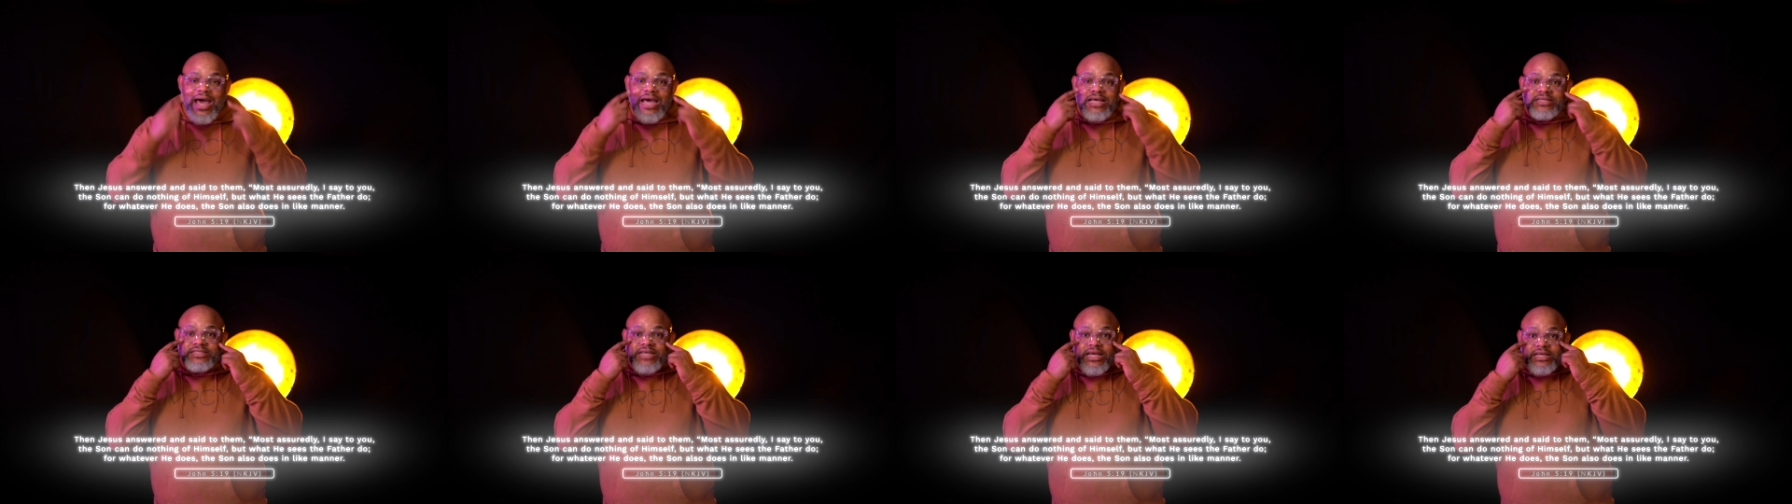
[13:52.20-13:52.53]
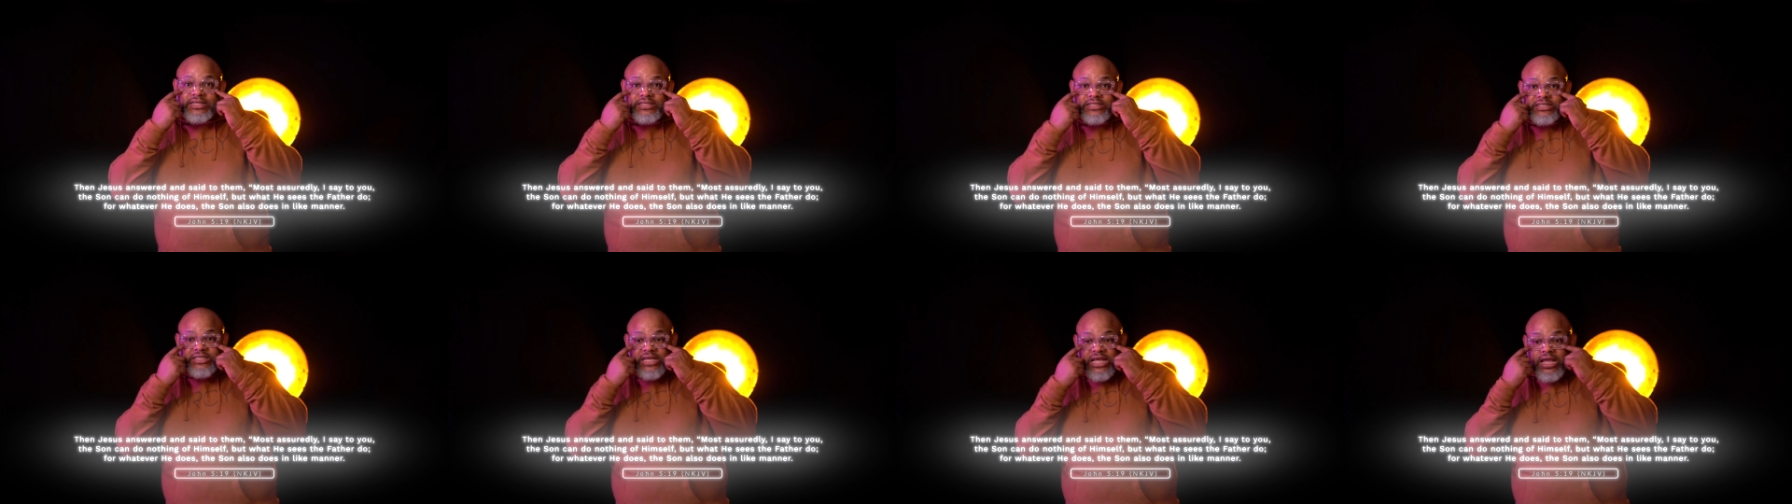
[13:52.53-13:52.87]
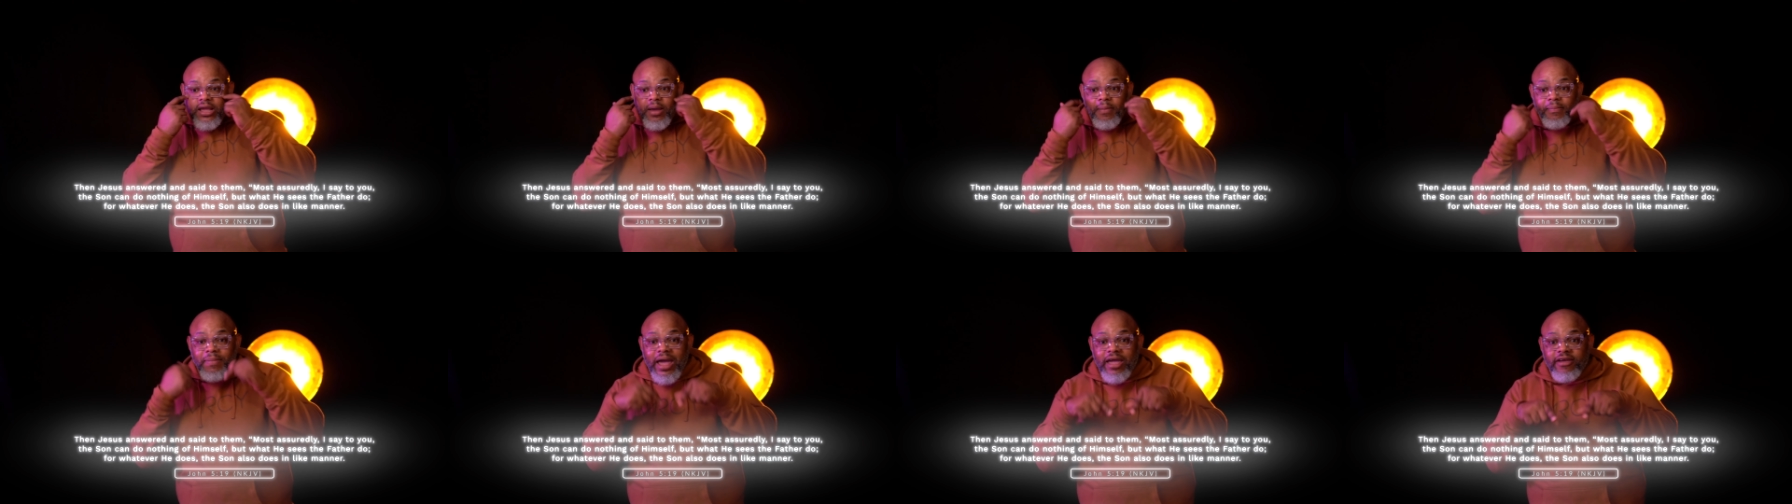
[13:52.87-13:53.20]
as I
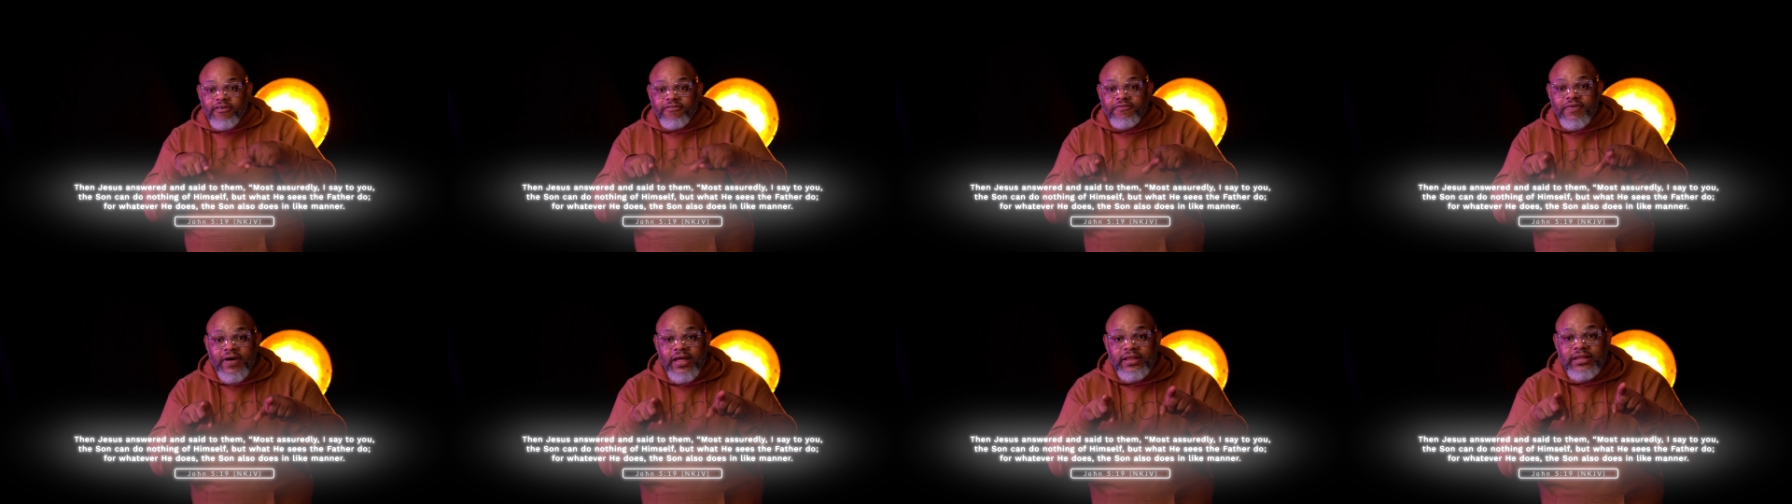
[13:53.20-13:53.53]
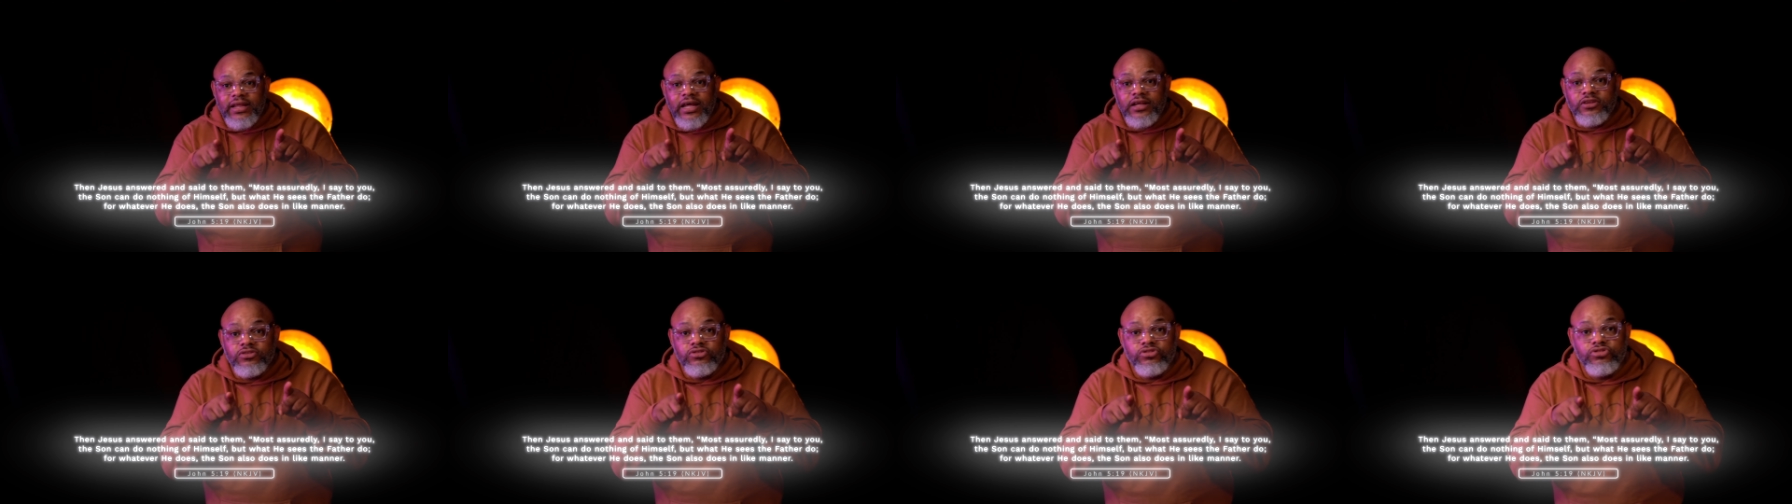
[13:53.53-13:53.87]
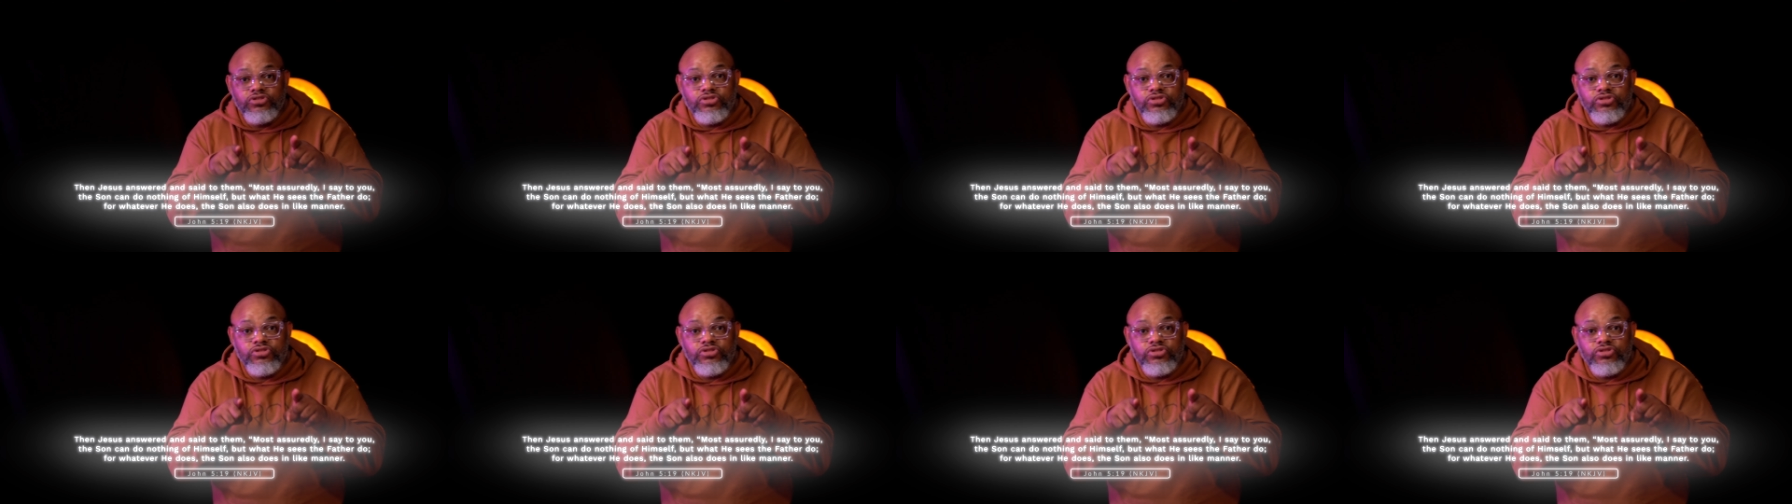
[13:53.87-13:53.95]
see my Father